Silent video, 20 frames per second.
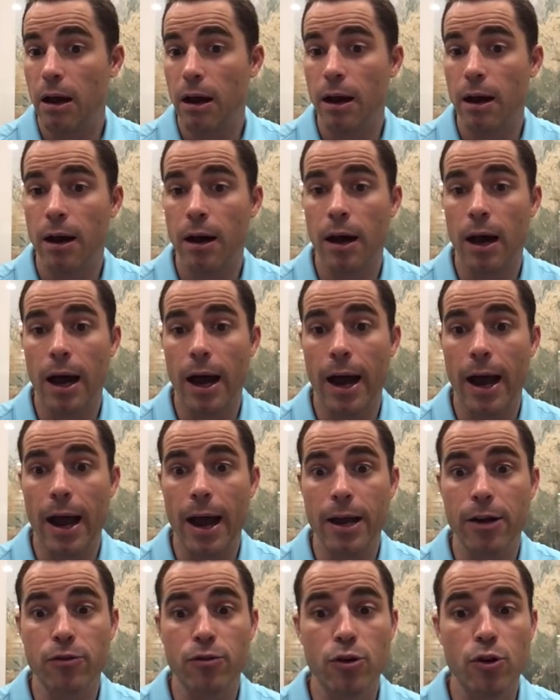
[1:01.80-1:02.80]

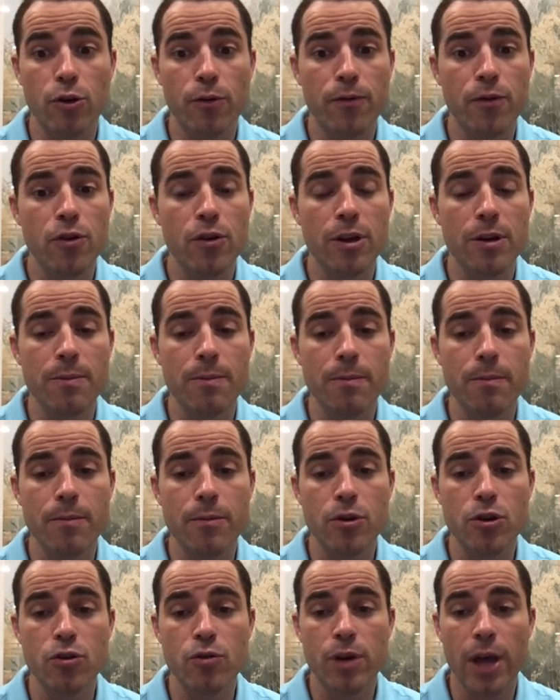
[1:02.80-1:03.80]
I don't know if you
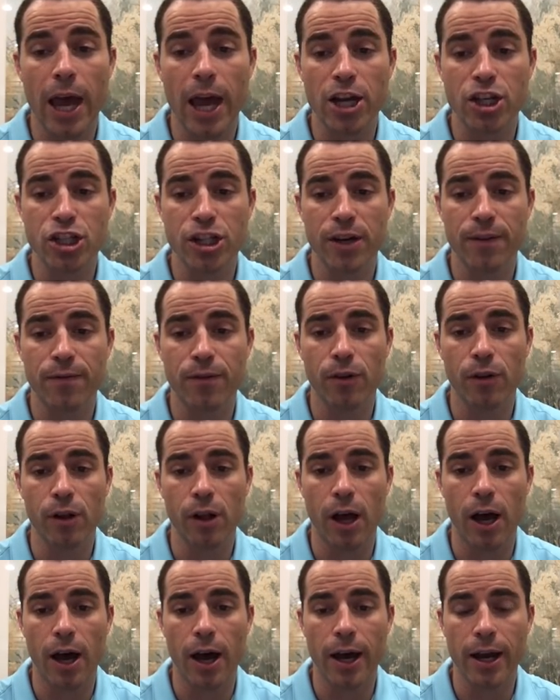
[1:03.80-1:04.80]
can do Cash
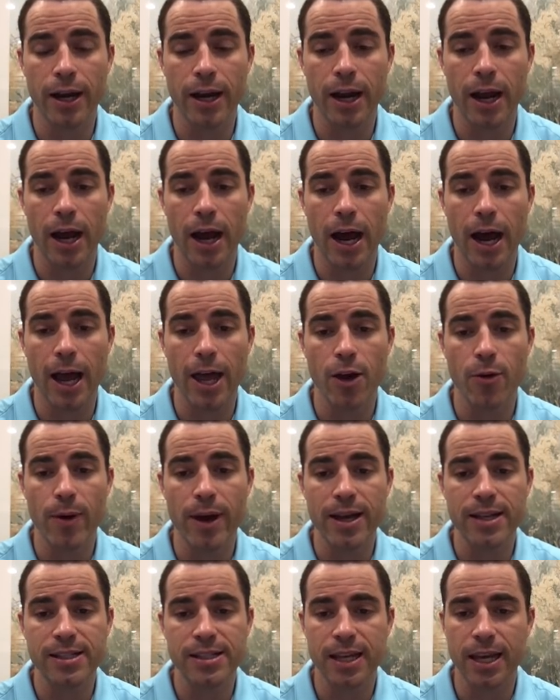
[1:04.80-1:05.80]
Shuffle on
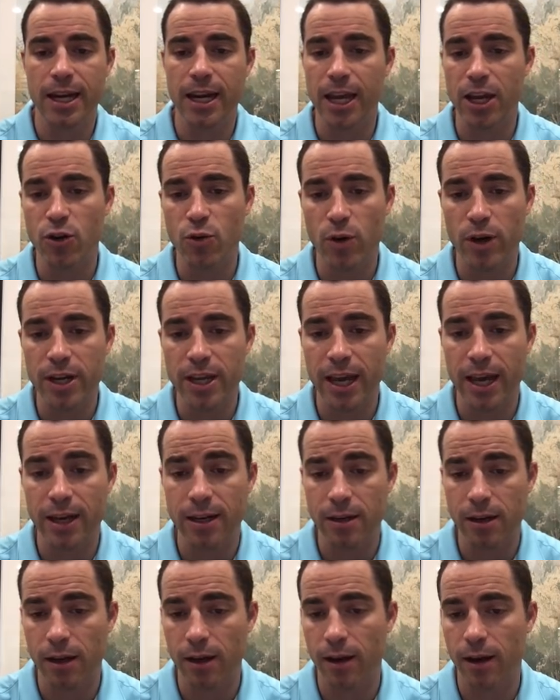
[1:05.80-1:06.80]
iOS and Android
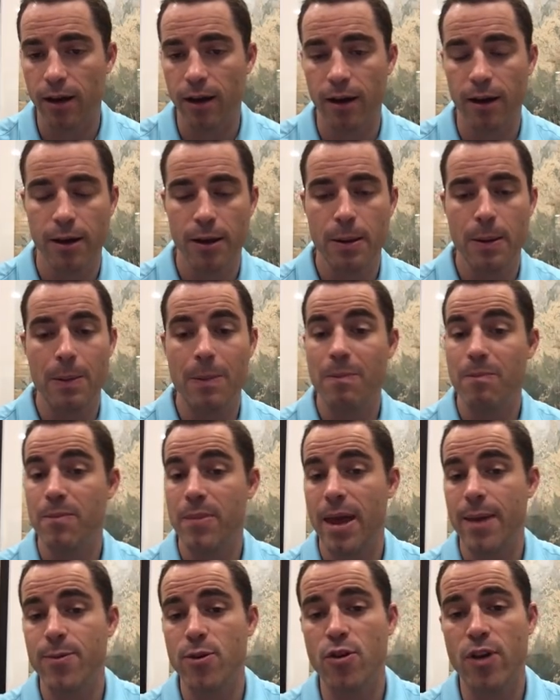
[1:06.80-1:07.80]
yet.
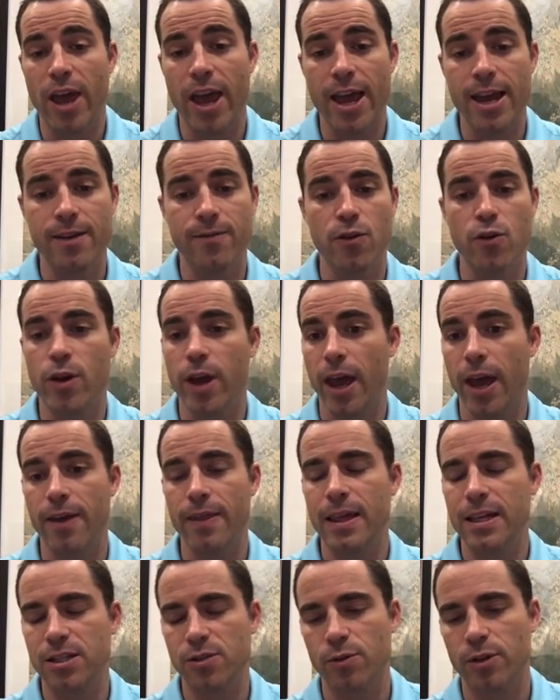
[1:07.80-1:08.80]
Maybe you can. If you can,
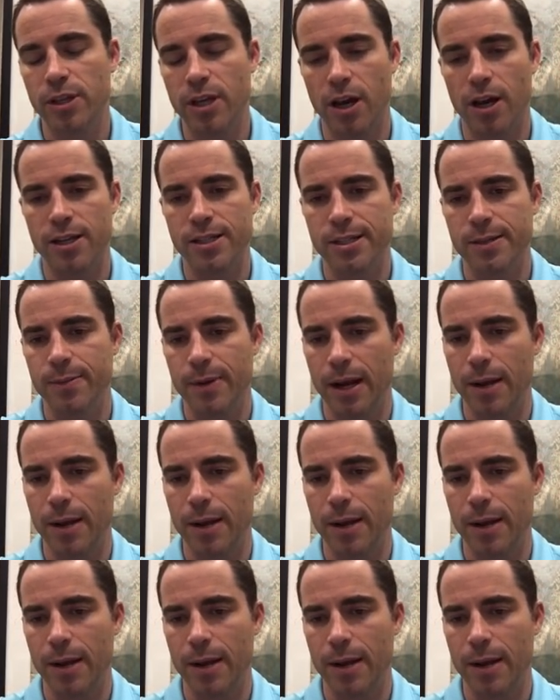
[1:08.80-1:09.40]
that's really awesome.